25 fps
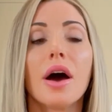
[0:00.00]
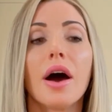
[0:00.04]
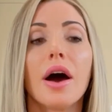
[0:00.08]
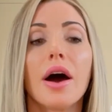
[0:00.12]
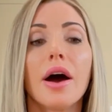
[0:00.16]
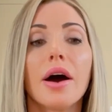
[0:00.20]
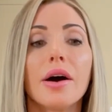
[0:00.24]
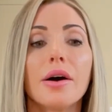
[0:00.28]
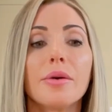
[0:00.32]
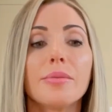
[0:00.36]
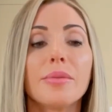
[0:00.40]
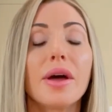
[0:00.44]

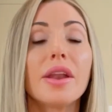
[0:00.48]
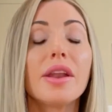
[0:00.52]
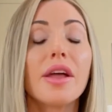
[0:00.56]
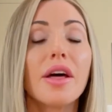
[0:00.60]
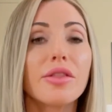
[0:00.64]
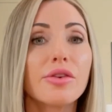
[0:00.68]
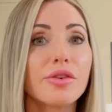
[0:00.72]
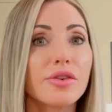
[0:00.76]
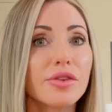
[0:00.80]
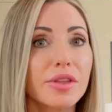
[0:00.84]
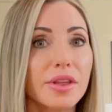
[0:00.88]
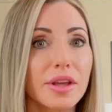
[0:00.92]

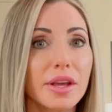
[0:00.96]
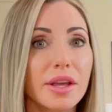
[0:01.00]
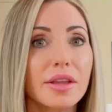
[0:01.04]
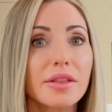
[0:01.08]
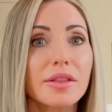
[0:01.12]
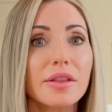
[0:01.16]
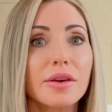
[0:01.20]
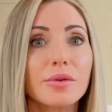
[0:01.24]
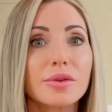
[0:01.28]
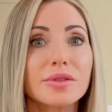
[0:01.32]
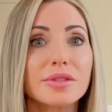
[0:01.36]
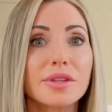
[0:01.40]
Another thing
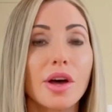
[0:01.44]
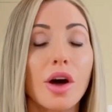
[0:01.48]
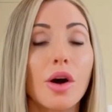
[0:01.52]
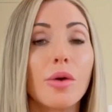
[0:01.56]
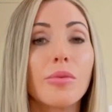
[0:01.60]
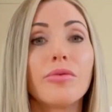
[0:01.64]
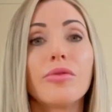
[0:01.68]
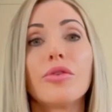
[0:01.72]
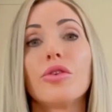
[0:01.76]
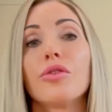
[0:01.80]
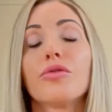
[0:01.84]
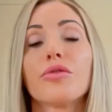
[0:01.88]
that was
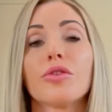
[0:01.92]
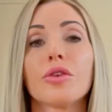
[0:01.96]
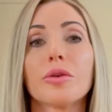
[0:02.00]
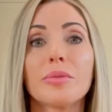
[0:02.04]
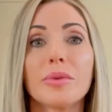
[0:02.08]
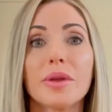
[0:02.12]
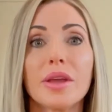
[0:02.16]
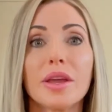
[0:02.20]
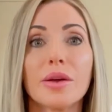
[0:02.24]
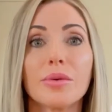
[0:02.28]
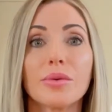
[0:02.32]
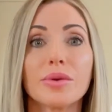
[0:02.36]
helpful for
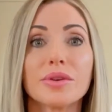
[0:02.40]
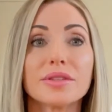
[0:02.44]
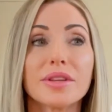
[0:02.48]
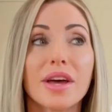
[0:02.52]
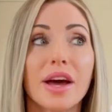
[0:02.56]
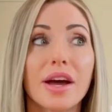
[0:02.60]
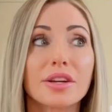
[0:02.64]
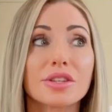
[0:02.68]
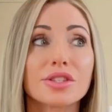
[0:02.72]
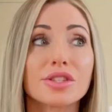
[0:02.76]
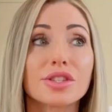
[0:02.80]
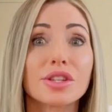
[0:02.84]
me was
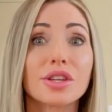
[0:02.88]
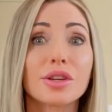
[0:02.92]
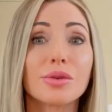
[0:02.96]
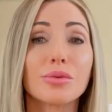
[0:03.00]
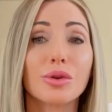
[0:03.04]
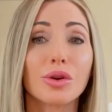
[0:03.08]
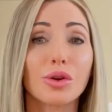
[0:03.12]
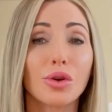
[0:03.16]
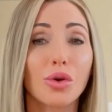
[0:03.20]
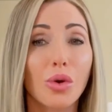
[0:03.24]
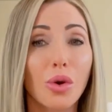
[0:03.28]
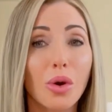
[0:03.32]
actually
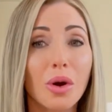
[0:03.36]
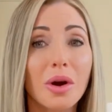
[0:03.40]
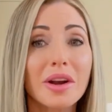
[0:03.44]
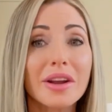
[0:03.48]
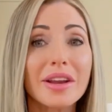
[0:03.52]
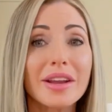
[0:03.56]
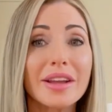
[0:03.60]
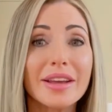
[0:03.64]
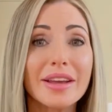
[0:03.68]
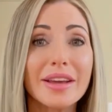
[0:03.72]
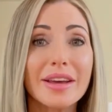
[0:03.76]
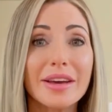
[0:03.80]

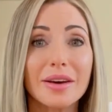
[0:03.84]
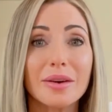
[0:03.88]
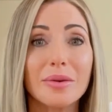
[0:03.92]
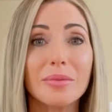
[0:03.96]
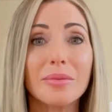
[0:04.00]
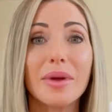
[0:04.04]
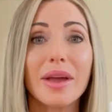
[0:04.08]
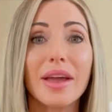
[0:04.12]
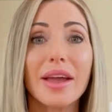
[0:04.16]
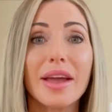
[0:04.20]
recording him.